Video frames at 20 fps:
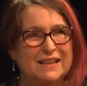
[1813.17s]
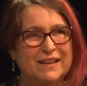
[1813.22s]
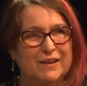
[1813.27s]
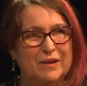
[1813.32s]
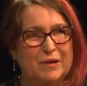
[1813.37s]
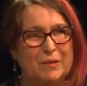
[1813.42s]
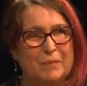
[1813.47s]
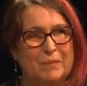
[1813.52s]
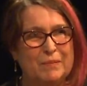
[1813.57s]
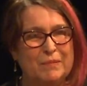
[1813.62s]

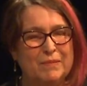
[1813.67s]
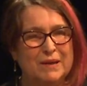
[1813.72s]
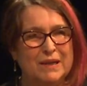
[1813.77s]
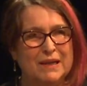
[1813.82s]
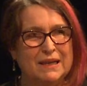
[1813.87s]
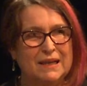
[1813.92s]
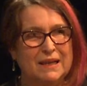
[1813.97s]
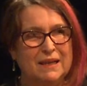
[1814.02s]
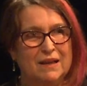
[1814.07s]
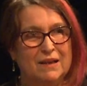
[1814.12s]
and
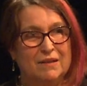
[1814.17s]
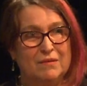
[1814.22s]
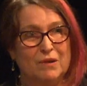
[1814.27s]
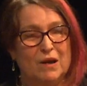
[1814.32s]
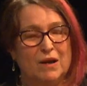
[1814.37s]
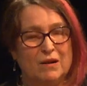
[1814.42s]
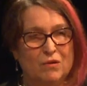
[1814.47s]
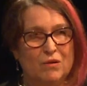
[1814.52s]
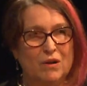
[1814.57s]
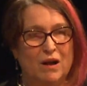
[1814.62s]

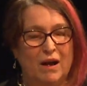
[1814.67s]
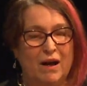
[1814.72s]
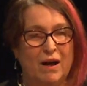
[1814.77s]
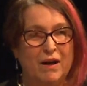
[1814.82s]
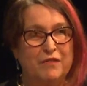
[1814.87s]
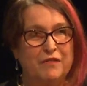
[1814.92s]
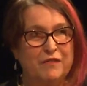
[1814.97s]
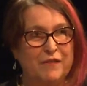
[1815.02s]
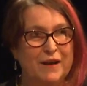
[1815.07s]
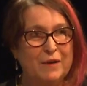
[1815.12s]

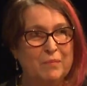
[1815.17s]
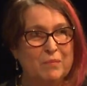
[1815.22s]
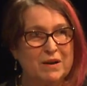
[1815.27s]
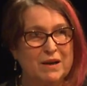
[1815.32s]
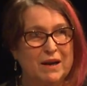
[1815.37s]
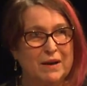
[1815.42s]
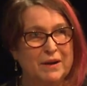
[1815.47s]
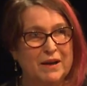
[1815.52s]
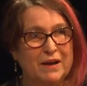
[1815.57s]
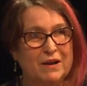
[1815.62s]
I found
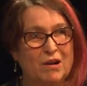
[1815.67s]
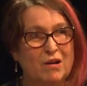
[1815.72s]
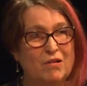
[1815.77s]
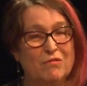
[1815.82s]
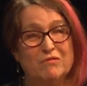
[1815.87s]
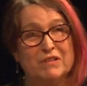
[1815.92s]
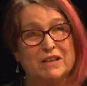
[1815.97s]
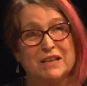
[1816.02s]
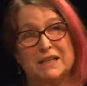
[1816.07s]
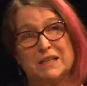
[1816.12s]
and I
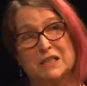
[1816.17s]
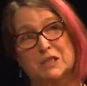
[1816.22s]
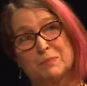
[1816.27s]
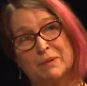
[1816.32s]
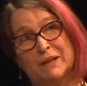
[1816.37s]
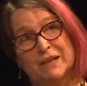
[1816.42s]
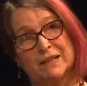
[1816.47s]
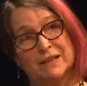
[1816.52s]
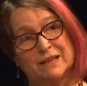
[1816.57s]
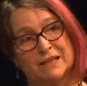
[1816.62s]
can't really
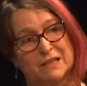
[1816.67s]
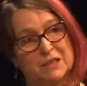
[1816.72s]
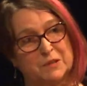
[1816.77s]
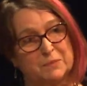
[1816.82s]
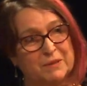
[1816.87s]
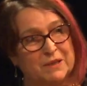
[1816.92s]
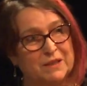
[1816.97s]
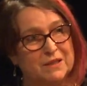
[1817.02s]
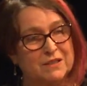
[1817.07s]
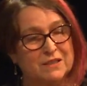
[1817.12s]
explain this
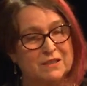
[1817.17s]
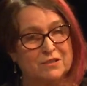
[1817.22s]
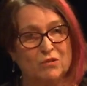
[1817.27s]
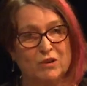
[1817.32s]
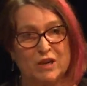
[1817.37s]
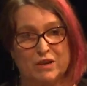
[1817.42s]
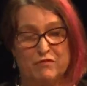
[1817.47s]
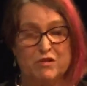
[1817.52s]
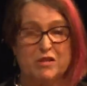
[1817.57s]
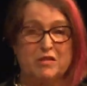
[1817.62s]
because
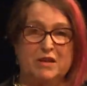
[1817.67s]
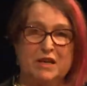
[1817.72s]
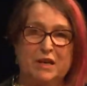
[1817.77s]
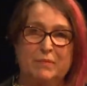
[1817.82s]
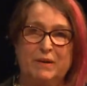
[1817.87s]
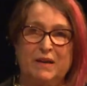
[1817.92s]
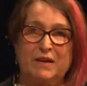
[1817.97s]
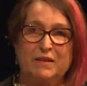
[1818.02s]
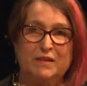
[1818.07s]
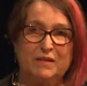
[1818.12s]
not everything
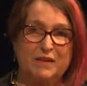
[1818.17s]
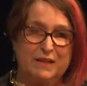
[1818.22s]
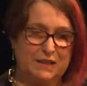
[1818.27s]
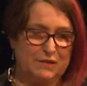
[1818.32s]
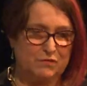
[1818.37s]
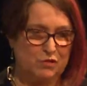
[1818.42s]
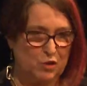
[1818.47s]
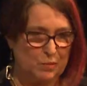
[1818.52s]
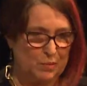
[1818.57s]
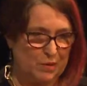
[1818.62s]
about the
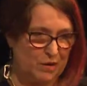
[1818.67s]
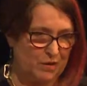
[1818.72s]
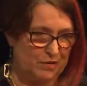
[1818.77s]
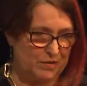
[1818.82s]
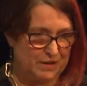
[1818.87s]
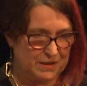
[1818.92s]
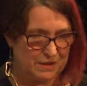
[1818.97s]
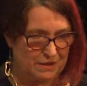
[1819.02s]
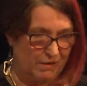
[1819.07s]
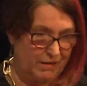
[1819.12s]
Theatre Royal
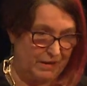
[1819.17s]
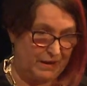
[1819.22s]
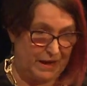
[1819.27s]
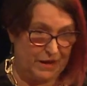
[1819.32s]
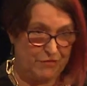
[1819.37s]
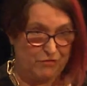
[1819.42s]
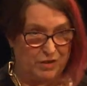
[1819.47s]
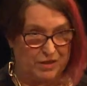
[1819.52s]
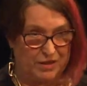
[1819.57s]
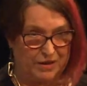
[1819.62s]
Bath is like
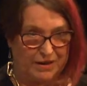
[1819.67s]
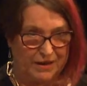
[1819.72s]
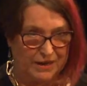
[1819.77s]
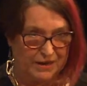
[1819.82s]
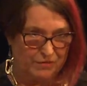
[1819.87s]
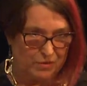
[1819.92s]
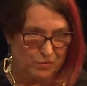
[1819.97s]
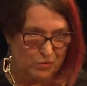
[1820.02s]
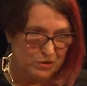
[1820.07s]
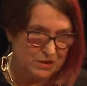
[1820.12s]
everything I
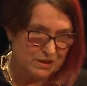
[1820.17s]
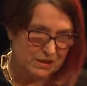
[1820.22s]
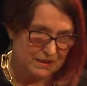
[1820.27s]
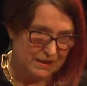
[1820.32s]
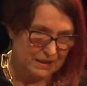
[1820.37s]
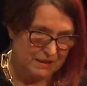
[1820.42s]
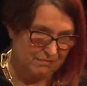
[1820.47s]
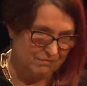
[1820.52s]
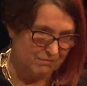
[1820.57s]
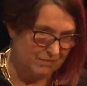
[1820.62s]
ever wanted
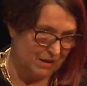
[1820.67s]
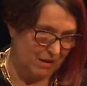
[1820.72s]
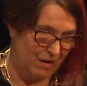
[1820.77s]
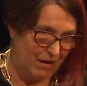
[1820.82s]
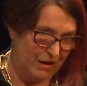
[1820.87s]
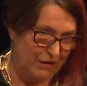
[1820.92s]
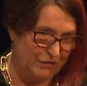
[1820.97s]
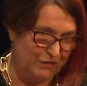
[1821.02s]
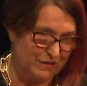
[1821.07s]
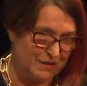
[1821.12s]
in
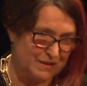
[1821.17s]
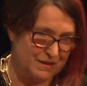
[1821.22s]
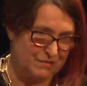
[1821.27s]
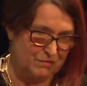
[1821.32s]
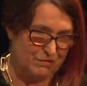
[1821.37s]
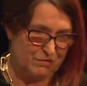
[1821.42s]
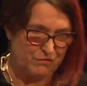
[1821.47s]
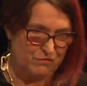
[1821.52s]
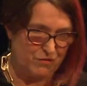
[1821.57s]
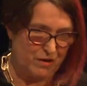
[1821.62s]
life. It's
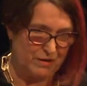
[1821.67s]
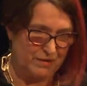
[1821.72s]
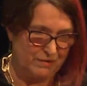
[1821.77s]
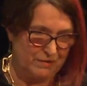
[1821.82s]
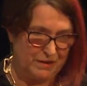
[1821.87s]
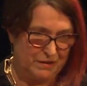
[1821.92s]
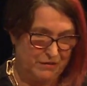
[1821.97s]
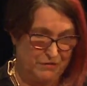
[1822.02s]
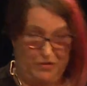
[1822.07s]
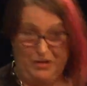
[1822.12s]
sort of
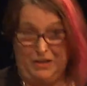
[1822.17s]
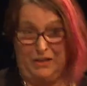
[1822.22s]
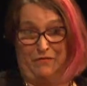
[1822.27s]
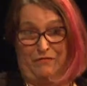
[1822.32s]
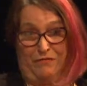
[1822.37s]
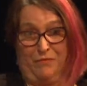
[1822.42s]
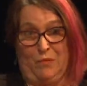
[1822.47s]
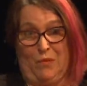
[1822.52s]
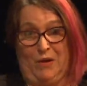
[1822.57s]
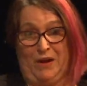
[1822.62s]
run in a very
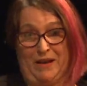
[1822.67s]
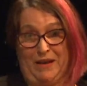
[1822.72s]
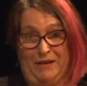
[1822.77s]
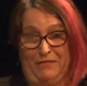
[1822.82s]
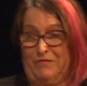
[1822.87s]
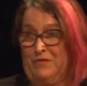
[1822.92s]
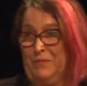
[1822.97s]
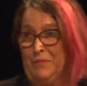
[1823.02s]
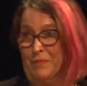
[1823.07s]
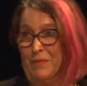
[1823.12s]
different way
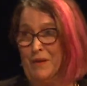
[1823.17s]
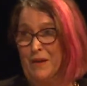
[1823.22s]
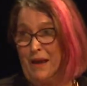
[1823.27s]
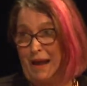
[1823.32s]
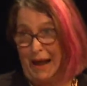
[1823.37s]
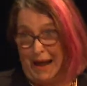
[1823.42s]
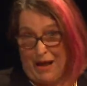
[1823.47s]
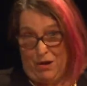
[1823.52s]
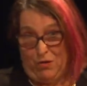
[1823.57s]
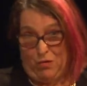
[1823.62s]
from
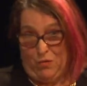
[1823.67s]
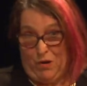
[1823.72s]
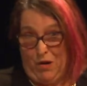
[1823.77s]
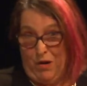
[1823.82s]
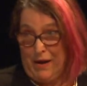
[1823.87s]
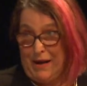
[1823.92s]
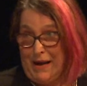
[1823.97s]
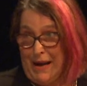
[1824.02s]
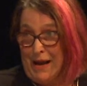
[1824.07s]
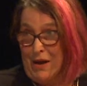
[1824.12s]
how
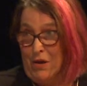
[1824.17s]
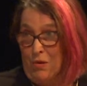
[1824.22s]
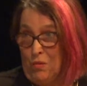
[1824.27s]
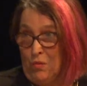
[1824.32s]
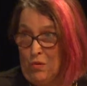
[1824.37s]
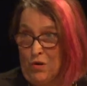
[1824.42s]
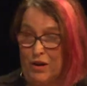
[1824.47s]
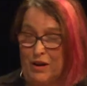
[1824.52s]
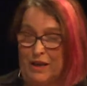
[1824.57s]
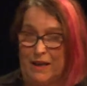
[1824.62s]
I now
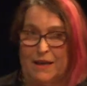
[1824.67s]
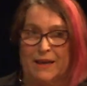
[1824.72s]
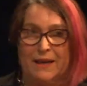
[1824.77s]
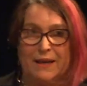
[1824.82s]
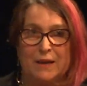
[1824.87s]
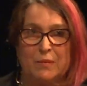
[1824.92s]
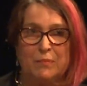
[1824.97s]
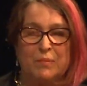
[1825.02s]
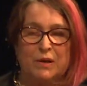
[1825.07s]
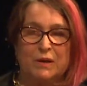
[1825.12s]
work
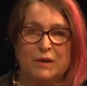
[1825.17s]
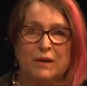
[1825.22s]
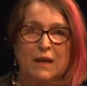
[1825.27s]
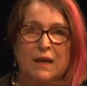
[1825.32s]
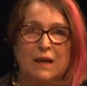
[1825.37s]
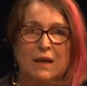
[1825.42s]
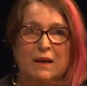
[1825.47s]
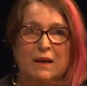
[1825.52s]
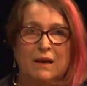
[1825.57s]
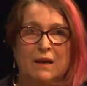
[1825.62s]
here. But
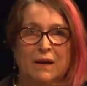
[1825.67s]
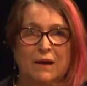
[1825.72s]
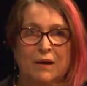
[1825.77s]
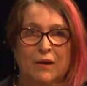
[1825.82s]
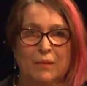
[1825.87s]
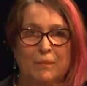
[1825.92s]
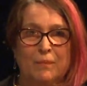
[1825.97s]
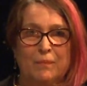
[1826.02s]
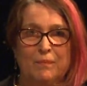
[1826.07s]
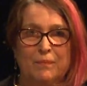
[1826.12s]

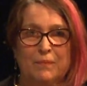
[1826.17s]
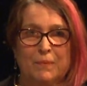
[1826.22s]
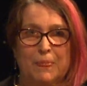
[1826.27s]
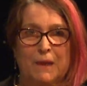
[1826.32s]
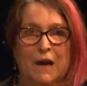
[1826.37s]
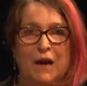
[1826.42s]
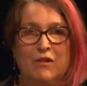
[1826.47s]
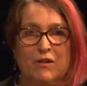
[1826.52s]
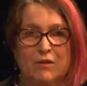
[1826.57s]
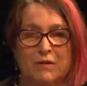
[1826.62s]

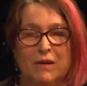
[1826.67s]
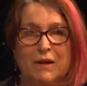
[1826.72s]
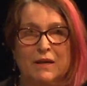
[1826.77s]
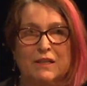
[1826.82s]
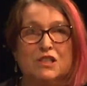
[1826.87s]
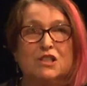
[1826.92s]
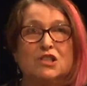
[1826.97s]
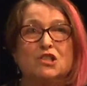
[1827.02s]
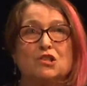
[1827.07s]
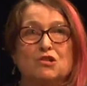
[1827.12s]
I
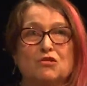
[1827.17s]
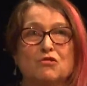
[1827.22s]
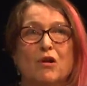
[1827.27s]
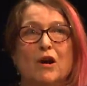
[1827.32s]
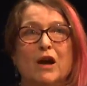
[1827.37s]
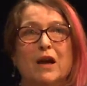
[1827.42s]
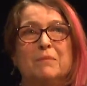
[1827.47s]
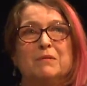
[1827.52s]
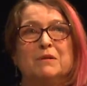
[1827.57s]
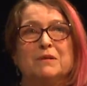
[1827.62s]

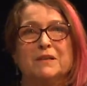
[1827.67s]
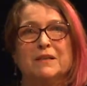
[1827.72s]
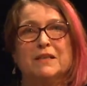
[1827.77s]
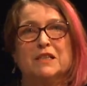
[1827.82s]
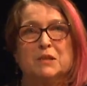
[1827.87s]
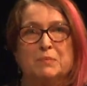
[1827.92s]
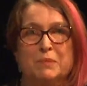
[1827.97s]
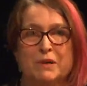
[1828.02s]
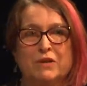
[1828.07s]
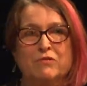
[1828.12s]
described the
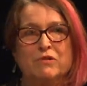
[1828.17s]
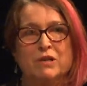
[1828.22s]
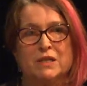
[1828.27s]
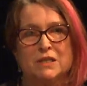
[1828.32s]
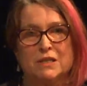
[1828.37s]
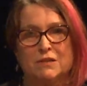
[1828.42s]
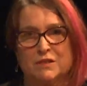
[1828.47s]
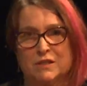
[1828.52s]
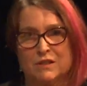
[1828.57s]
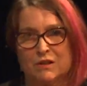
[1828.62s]

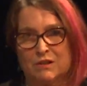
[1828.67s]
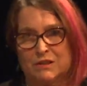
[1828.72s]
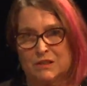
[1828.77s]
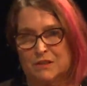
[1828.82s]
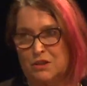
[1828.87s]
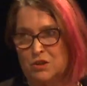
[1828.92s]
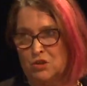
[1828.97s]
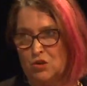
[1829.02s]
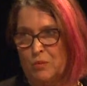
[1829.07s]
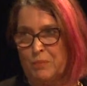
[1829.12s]
experience of
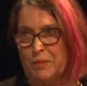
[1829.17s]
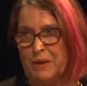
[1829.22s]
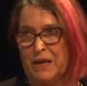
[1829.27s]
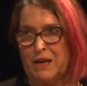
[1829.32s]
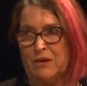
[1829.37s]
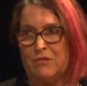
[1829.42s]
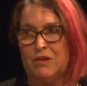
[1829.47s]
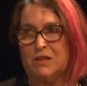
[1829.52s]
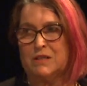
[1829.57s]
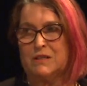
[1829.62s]
starting the job
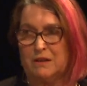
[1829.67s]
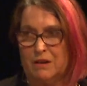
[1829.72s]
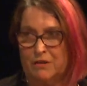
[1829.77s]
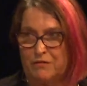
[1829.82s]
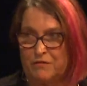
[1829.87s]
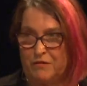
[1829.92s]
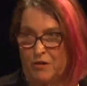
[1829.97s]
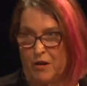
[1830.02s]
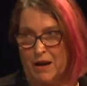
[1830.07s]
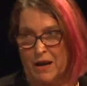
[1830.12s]
here as
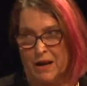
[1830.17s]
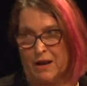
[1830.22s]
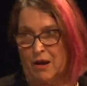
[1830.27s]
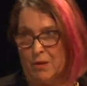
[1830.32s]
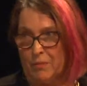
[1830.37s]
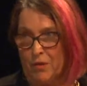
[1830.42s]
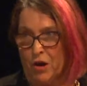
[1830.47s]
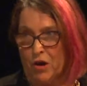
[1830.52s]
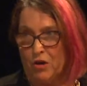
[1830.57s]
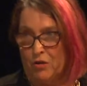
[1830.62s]
I've finally
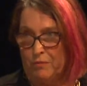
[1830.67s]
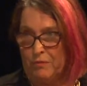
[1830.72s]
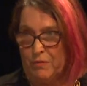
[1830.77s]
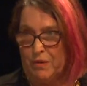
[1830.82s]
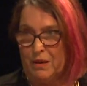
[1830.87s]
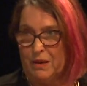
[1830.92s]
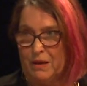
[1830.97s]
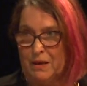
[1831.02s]
come home.